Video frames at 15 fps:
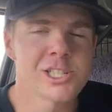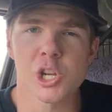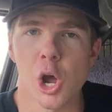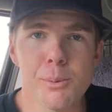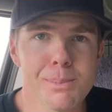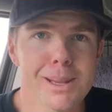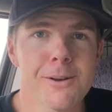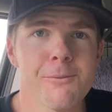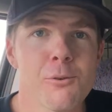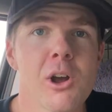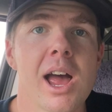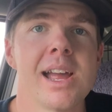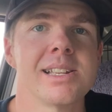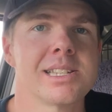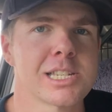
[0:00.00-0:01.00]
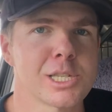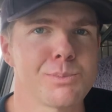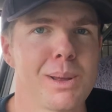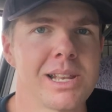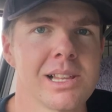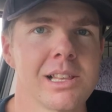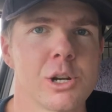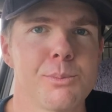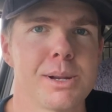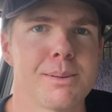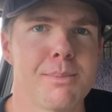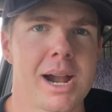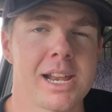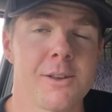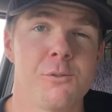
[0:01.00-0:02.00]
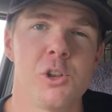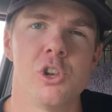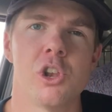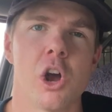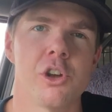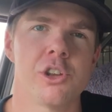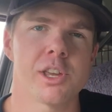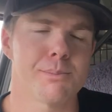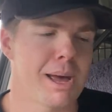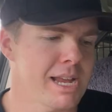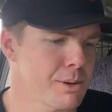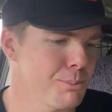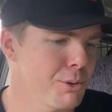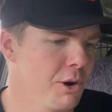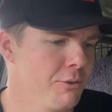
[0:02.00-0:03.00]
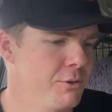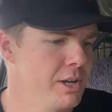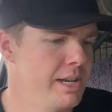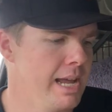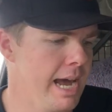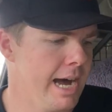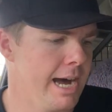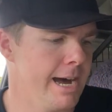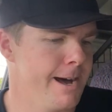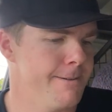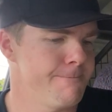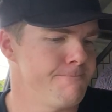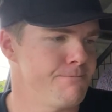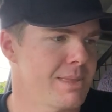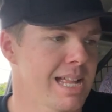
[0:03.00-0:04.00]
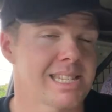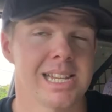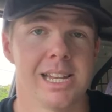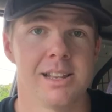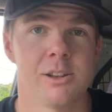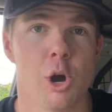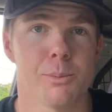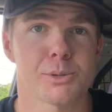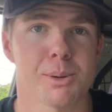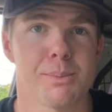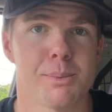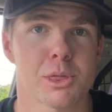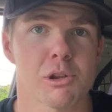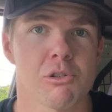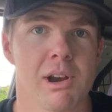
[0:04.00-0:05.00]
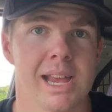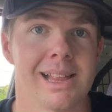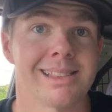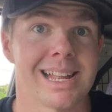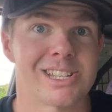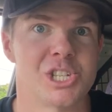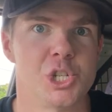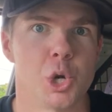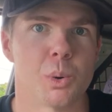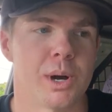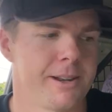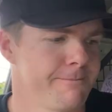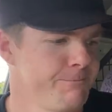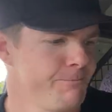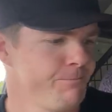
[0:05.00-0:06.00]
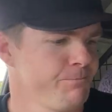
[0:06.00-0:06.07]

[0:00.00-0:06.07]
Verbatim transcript: Don't be afraid to spend a little bit of money if you know you can make a profit. Um, that's it. Op shop number three. Let's do it.